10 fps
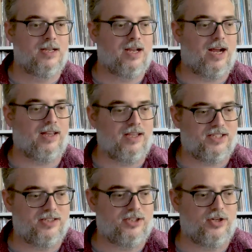I
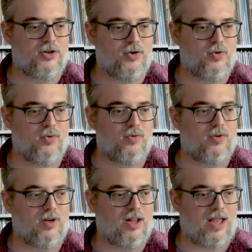listen to
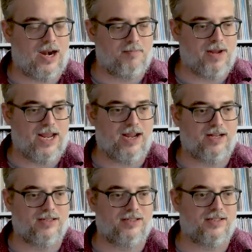a lot of
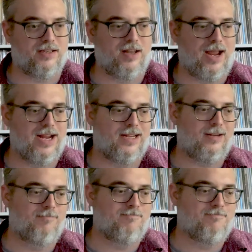bands
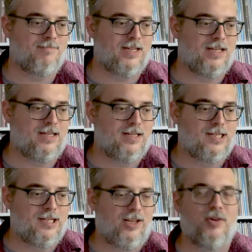like,
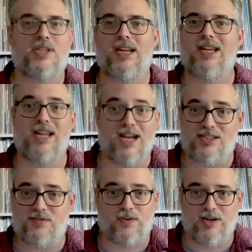you know, take
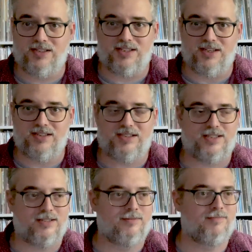Yes, for
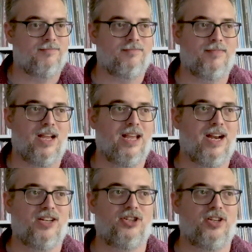instance, and
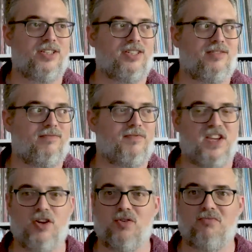I just
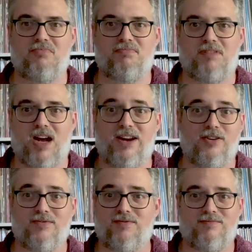feel kind
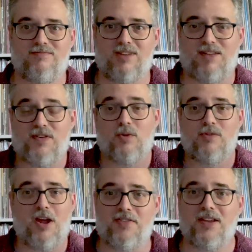of, I feel
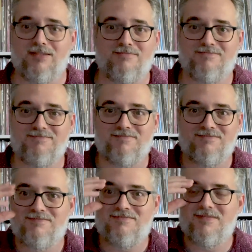nothing.
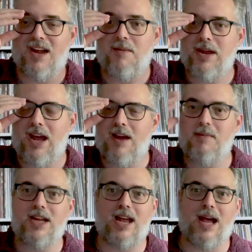I
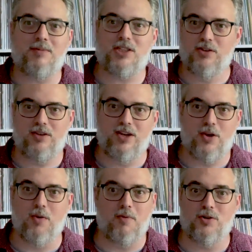make absolutely
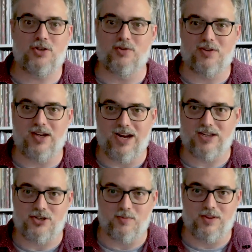no emotional
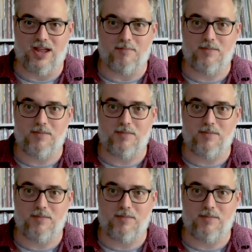connection with that